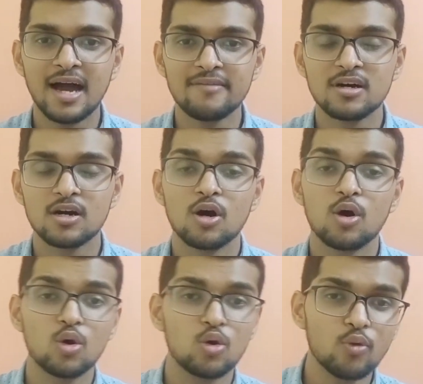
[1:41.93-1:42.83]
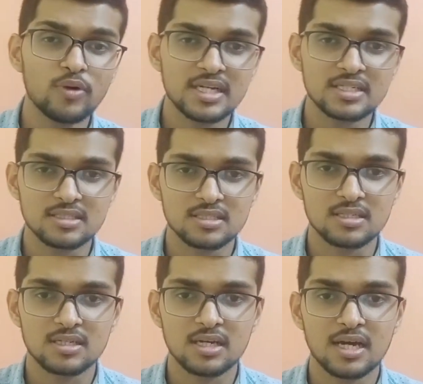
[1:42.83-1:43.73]
it will have a lower
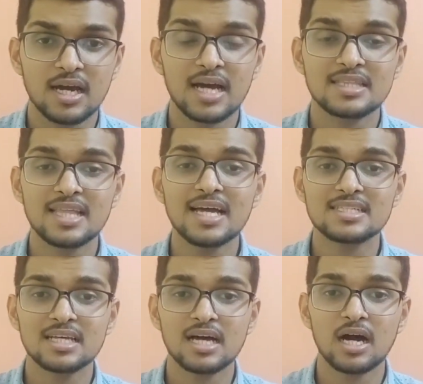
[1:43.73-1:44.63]
density. And